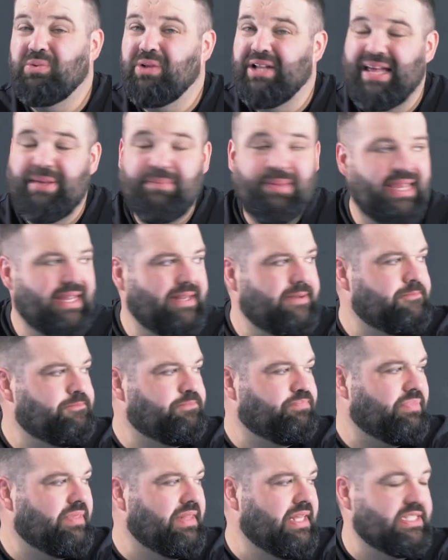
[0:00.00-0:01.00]
Well, I mean,
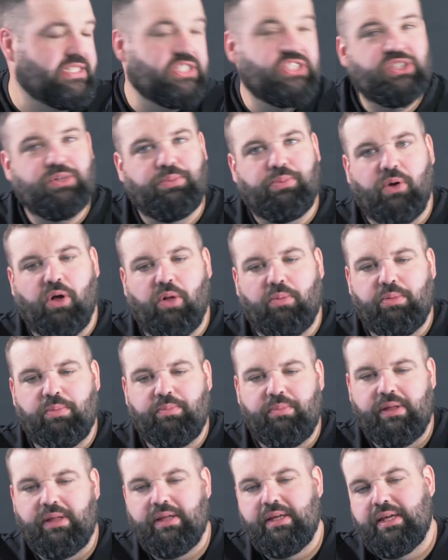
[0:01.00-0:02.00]
this is the
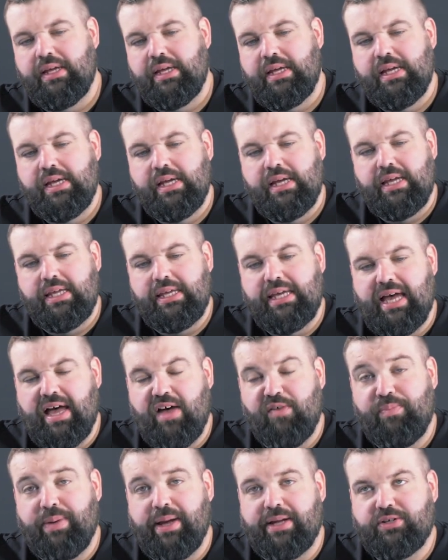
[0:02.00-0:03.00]
problem you
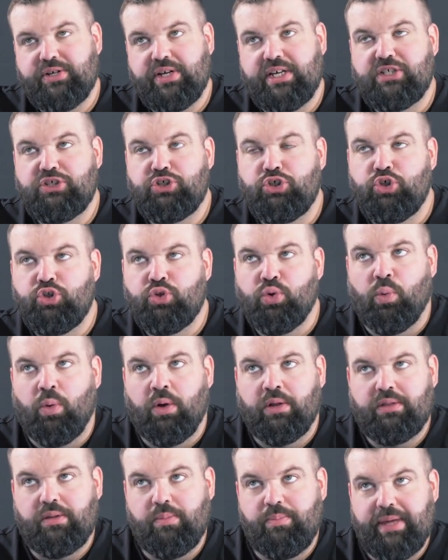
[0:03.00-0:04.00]
have, Patrick, is you don't
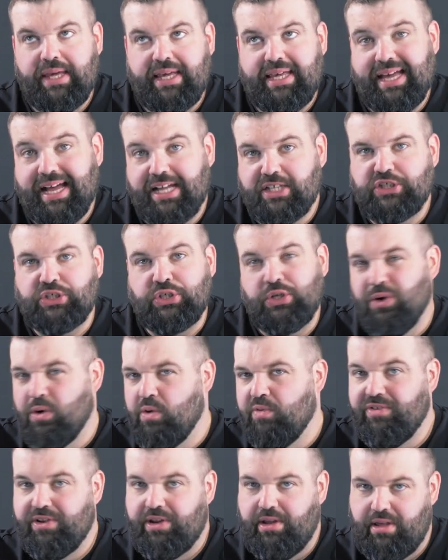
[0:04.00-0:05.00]
want to be catching
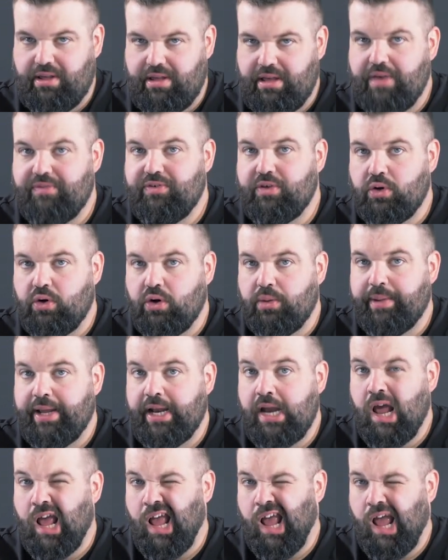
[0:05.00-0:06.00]
COVID, if you know what I
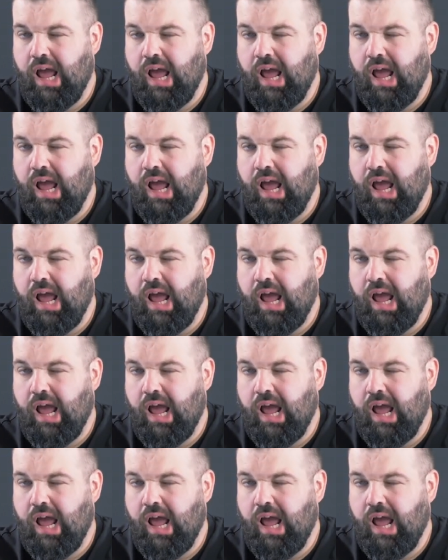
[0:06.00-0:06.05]
mean.